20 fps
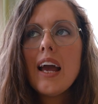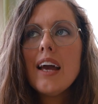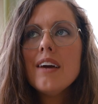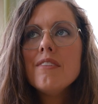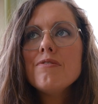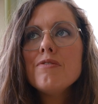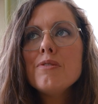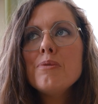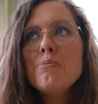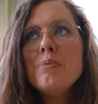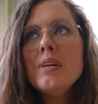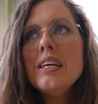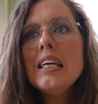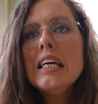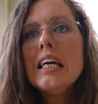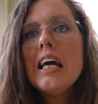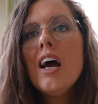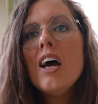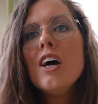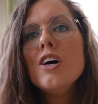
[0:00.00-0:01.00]
And for
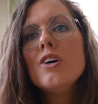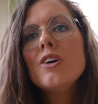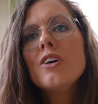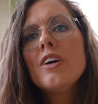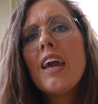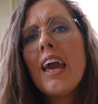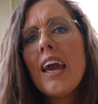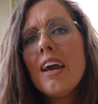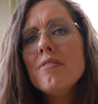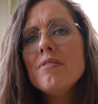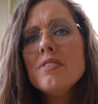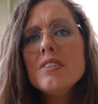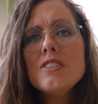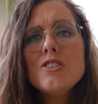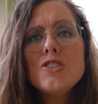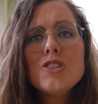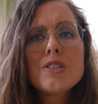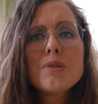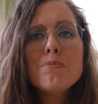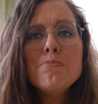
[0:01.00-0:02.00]
me,
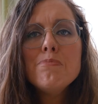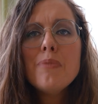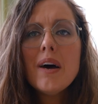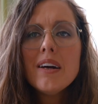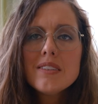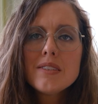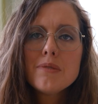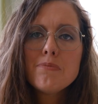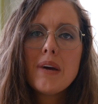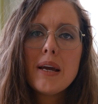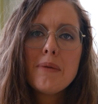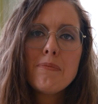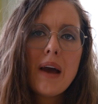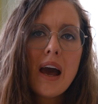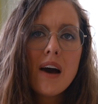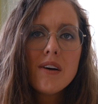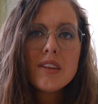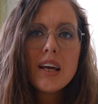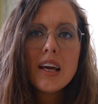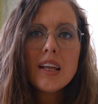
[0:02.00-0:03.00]
Canvas just melts in my
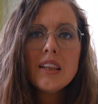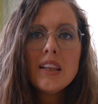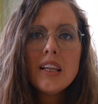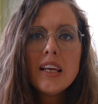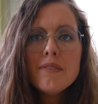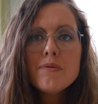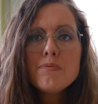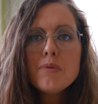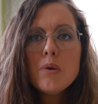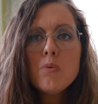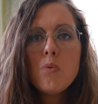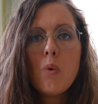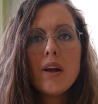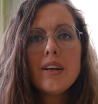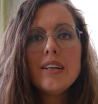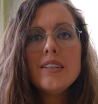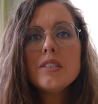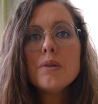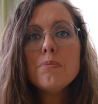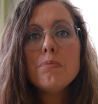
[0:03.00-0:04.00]
mouth and leaves me
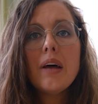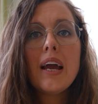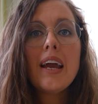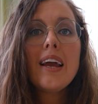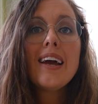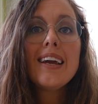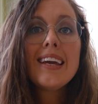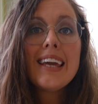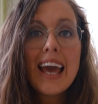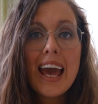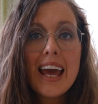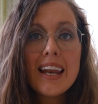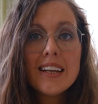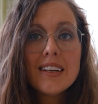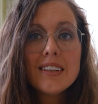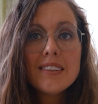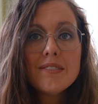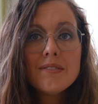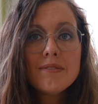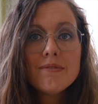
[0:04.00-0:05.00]
wanting to play again.
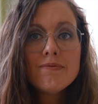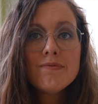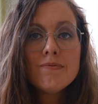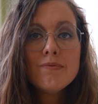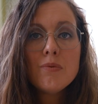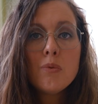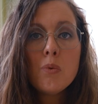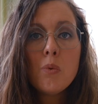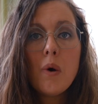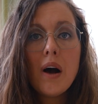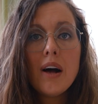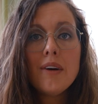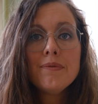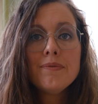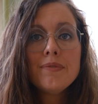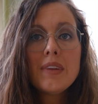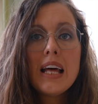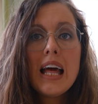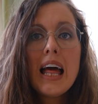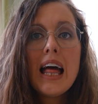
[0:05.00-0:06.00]
Well,
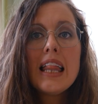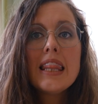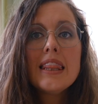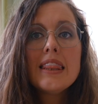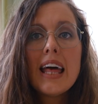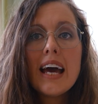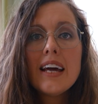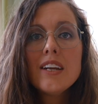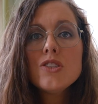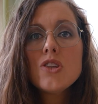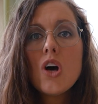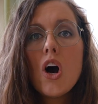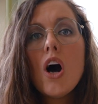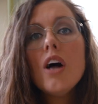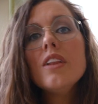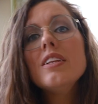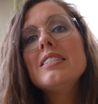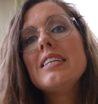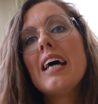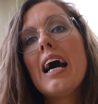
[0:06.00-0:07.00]
that is
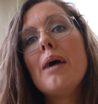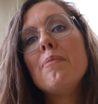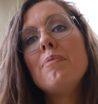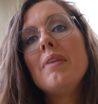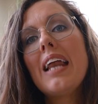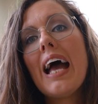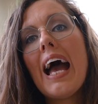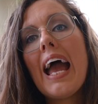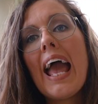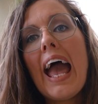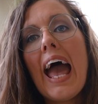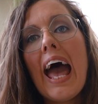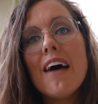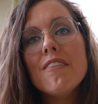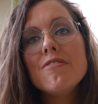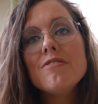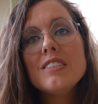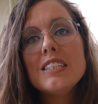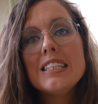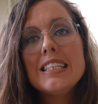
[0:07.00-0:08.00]
all the time that I
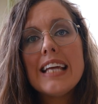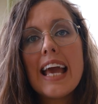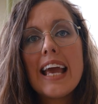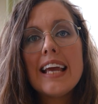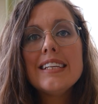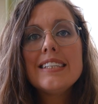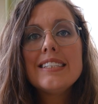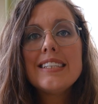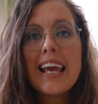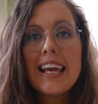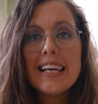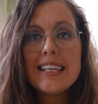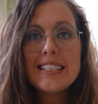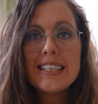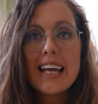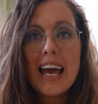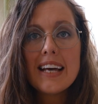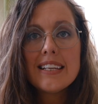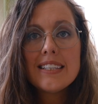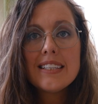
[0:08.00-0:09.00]
have for today's
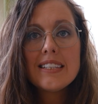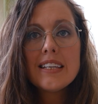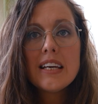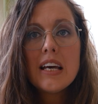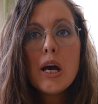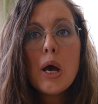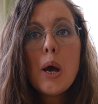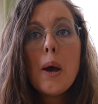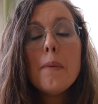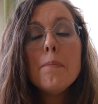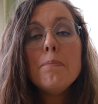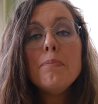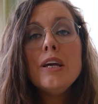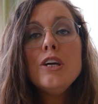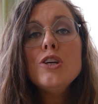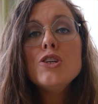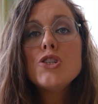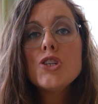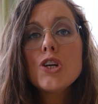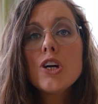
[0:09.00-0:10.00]
taste test.
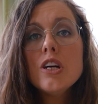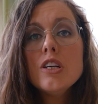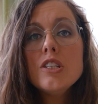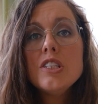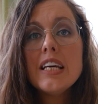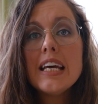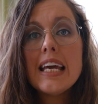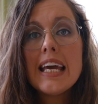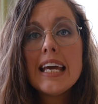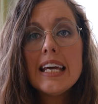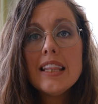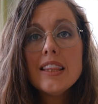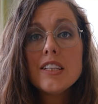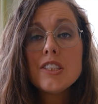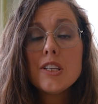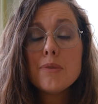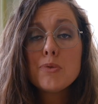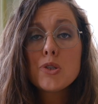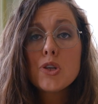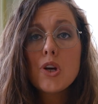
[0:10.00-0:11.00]
Be sure to hit the
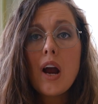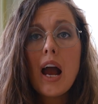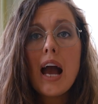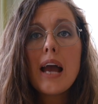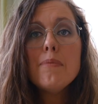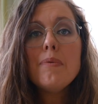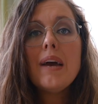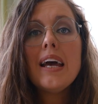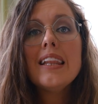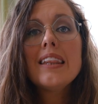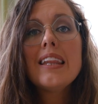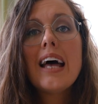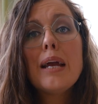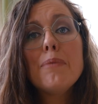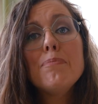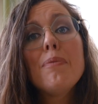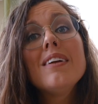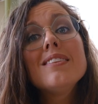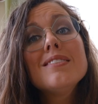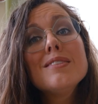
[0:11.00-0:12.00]
subscribe and
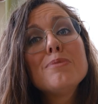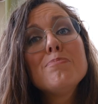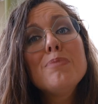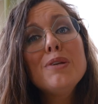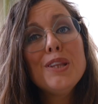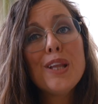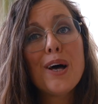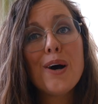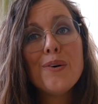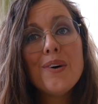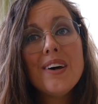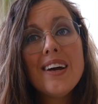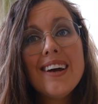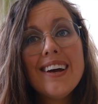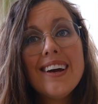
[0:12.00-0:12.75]
like buttons below.